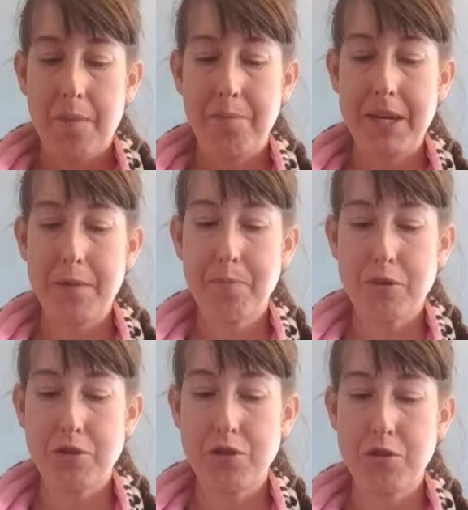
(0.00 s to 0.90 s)
be
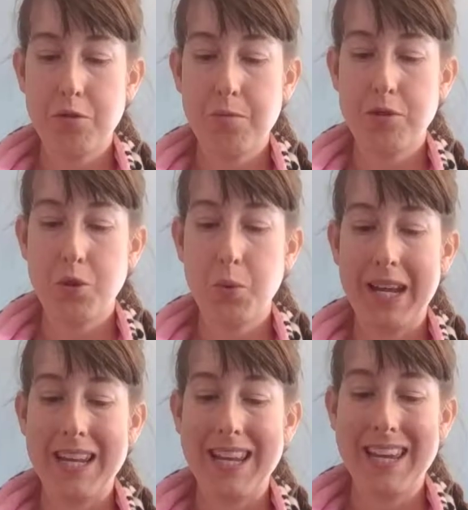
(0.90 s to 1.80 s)
presumed to
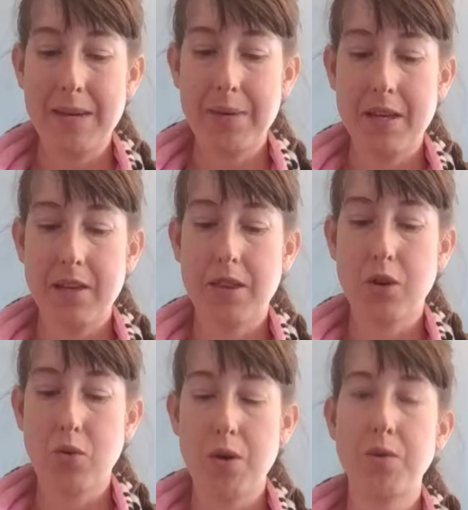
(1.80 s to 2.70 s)
inhibit the
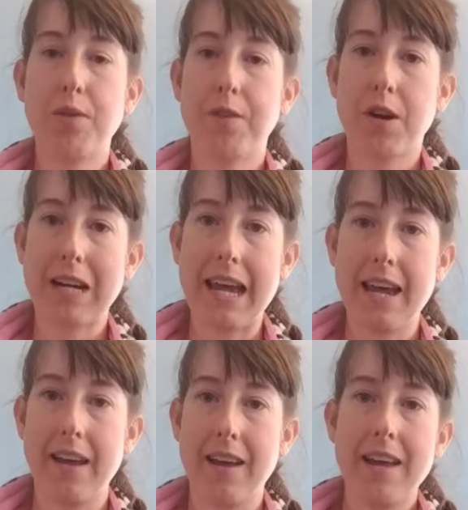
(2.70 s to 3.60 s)
growth of
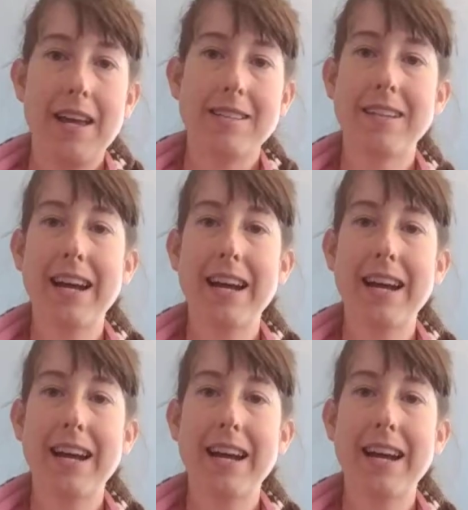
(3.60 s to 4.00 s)
archaea. It's